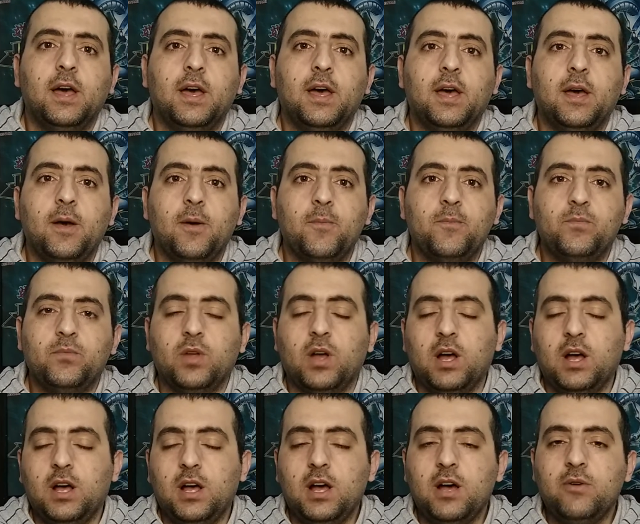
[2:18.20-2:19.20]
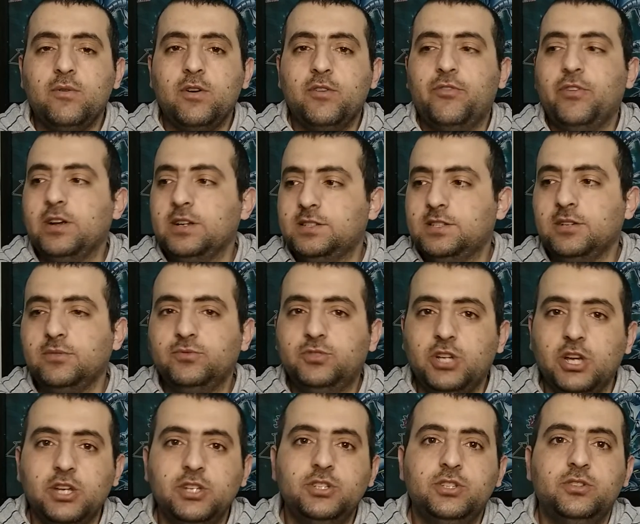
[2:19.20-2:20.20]
However, some
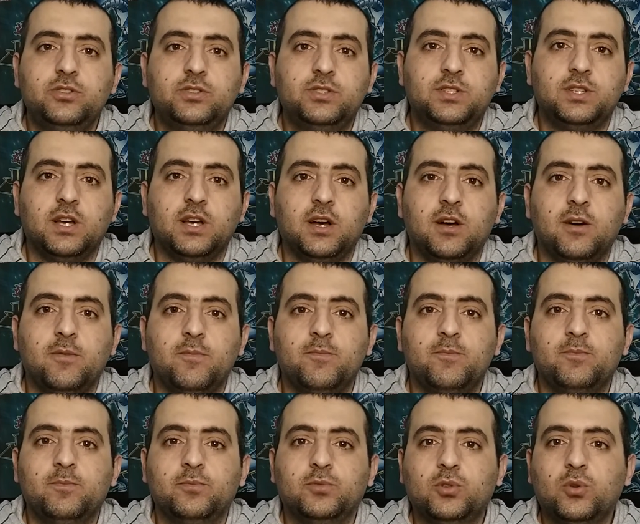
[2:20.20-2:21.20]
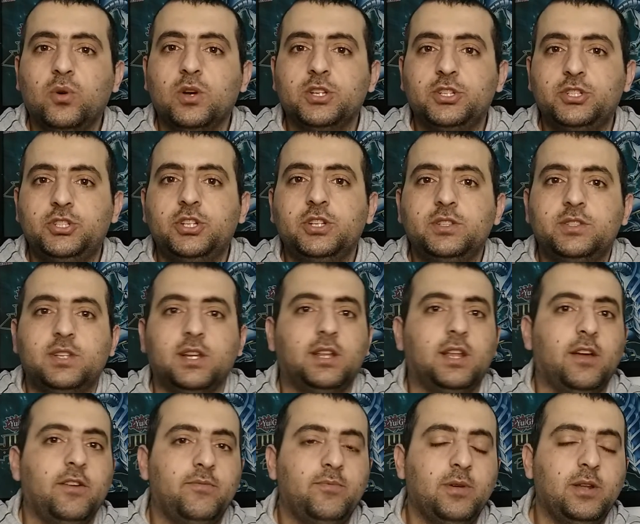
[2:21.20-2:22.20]
questions that
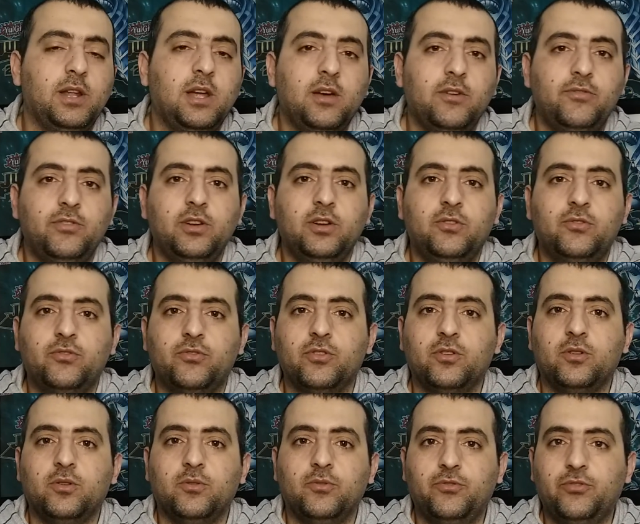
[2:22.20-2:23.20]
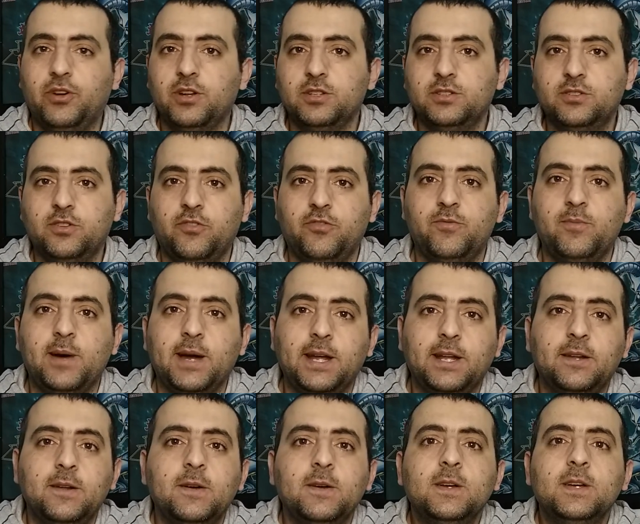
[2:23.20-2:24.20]
I've been having from friends of
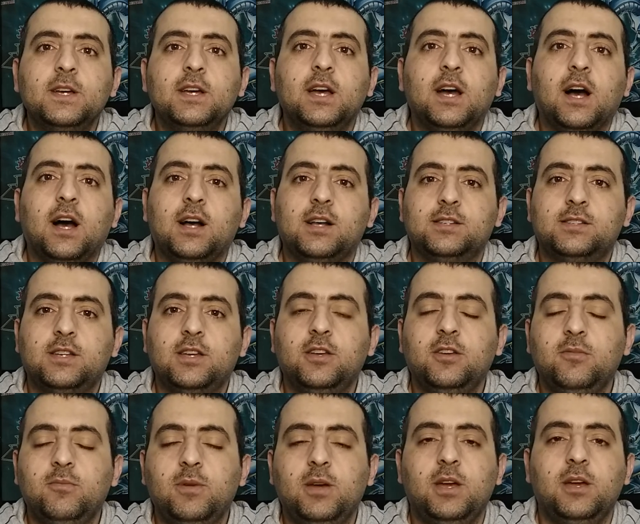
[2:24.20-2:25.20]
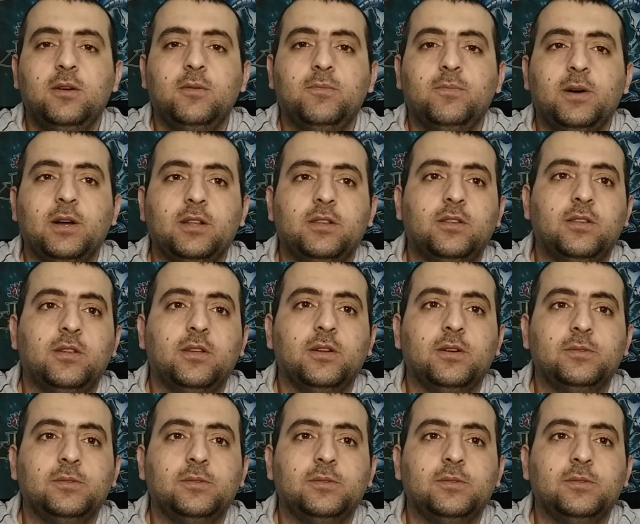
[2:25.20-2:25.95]
mine asking me, but